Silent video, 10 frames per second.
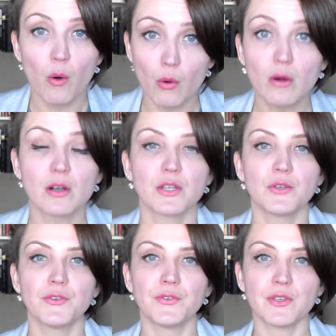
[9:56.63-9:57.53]
or
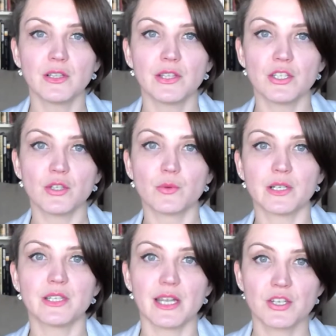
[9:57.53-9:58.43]
you feel that you are
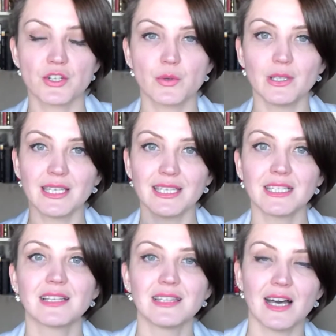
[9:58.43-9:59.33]
naturally
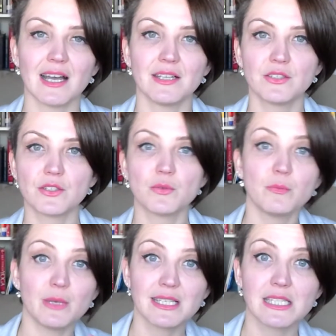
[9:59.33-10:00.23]
inclined to
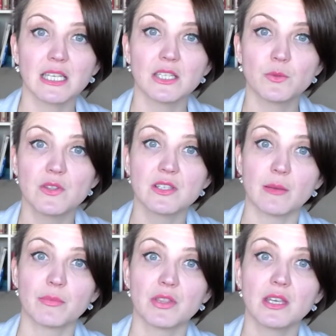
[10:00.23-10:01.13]
mixing it with
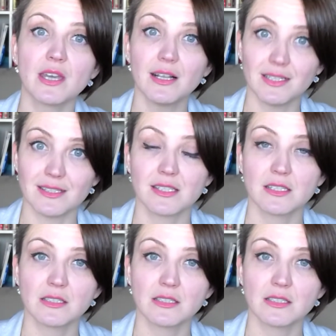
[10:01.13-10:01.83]
something else.